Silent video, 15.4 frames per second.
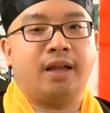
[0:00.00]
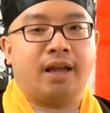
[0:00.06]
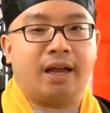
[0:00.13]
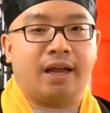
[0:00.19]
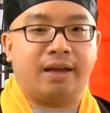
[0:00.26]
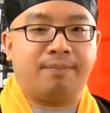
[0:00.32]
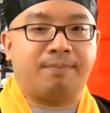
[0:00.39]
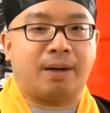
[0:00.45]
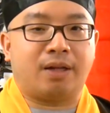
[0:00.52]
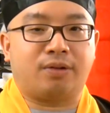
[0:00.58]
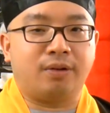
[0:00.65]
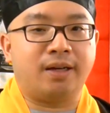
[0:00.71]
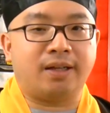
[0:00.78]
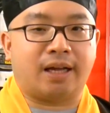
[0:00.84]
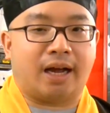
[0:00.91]
And by
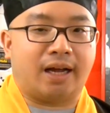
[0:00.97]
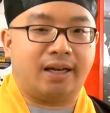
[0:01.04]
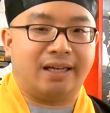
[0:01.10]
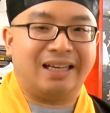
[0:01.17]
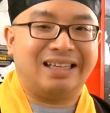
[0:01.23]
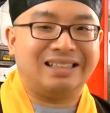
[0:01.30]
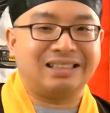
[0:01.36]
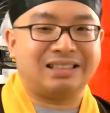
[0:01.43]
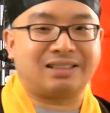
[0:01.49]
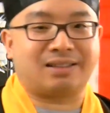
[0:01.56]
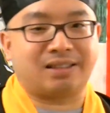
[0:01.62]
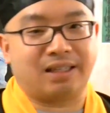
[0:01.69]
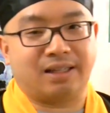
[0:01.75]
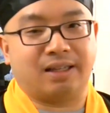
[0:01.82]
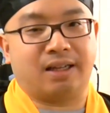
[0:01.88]
doing that,
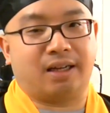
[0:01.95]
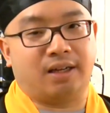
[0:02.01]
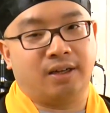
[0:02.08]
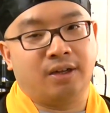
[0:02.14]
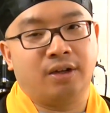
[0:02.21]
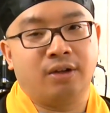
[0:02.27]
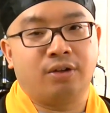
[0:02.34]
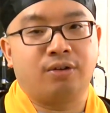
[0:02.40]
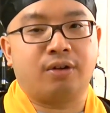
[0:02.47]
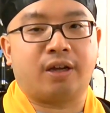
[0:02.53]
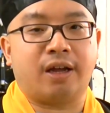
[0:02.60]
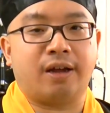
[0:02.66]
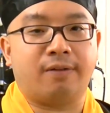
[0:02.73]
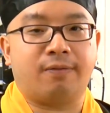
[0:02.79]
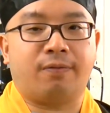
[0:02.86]
instantly, you
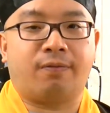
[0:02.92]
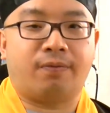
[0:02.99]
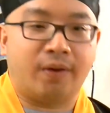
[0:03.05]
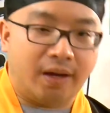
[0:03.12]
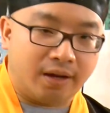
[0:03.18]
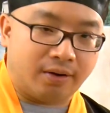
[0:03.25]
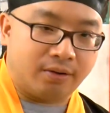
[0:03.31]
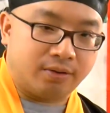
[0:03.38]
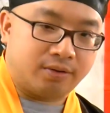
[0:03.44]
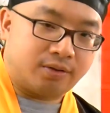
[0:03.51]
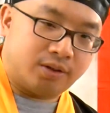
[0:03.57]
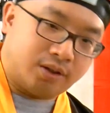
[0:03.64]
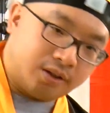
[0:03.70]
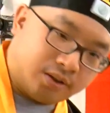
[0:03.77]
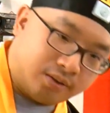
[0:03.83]
can feel
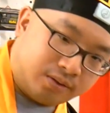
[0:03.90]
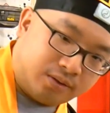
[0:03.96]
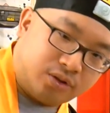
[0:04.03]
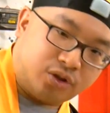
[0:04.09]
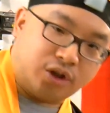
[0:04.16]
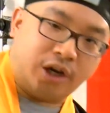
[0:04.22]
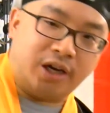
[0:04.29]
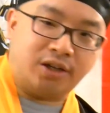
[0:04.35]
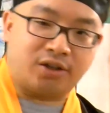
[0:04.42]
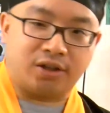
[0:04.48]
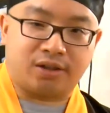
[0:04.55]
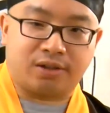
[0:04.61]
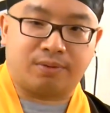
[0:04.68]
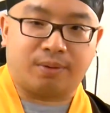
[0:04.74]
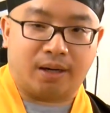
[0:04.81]
the
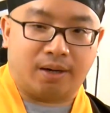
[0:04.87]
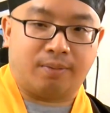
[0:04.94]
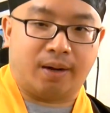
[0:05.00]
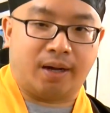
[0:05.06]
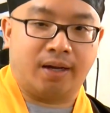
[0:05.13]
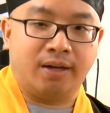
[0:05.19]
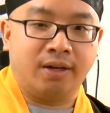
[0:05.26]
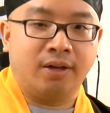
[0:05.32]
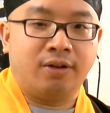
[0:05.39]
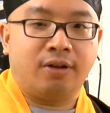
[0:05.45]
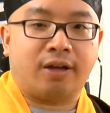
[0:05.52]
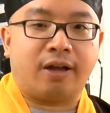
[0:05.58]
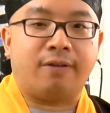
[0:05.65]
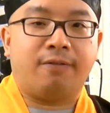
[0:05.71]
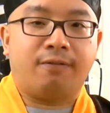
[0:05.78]
changes right away. You
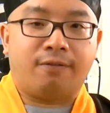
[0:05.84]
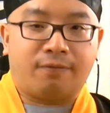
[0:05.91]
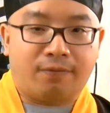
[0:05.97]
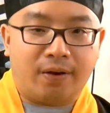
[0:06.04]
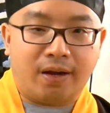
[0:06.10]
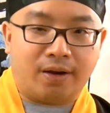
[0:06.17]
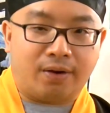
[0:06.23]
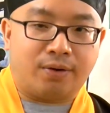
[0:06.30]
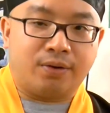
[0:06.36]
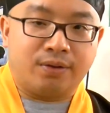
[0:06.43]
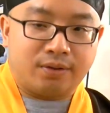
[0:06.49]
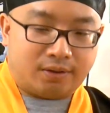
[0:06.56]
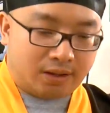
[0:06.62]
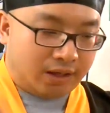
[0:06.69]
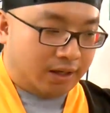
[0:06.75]
can feel
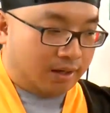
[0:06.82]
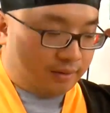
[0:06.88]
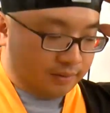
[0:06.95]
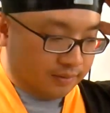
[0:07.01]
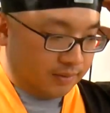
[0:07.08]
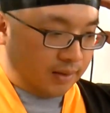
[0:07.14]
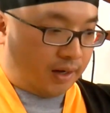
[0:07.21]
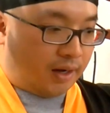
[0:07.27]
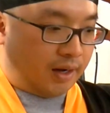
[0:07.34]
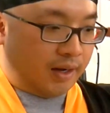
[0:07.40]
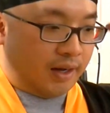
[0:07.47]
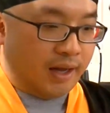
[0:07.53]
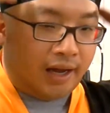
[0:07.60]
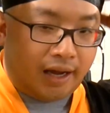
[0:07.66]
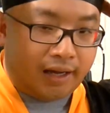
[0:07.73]
the
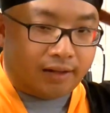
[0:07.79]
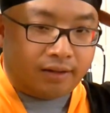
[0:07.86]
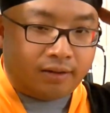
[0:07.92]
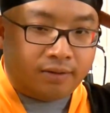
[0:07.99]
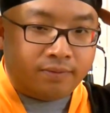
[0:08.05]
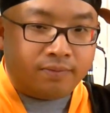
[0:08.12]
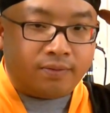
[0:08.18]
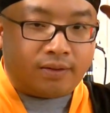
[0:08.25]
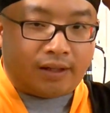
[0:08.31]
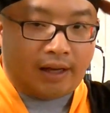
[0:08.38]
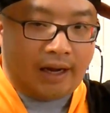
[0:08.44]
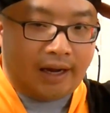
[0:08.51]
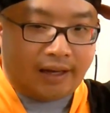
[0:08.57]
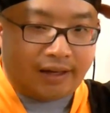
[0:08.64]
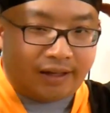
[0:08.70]
head
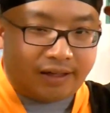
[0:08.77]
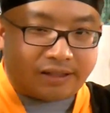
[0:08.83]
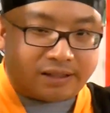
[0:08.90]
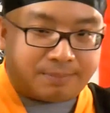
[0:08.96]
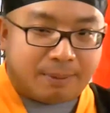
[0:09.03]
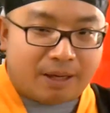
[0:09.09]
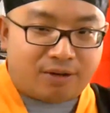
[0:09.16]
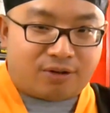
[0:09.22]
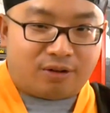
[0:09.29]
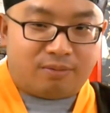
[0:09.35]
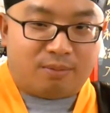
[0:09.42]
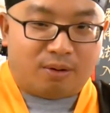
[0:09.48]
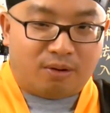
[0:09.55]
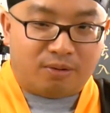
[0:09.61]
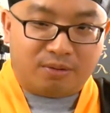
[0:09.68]
expansion
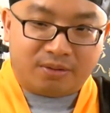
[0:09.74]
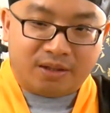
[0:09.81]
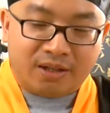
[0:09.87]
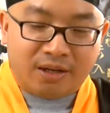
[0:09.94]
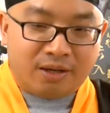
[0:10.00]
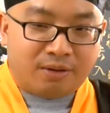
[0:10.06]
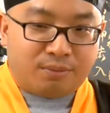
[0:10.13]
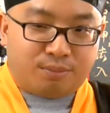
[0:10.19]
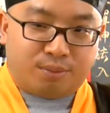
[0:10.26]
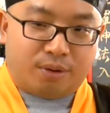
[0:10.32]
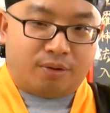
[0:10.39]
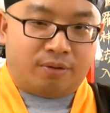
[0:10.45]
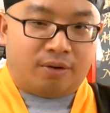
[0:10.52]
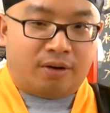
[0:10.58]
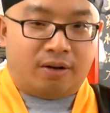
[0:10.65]
mode
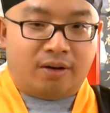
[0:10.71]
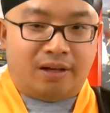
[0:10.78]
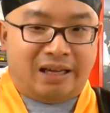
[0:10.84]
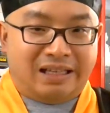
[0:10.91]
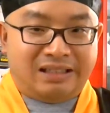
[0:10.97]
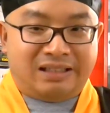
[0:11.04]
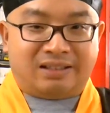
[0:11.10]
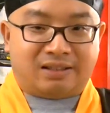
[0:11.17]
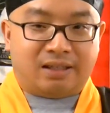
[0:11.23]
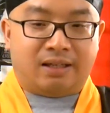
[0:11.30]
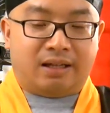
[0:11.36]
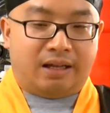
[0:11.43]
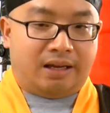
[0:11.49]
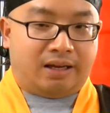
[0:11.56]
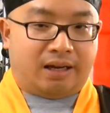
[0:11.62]
will
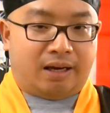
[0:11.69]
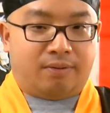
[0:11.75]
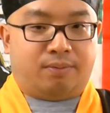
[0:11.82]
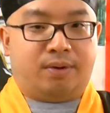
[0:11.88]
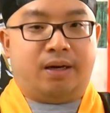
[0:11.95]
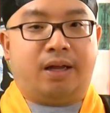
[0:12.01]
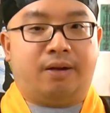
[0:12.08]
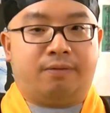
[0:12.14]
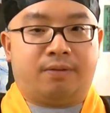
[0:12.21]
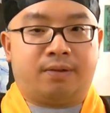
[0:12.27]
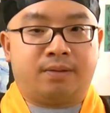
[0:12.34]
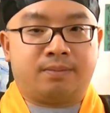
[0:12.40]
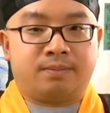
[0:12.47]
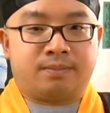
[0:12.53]
instantly get relieved.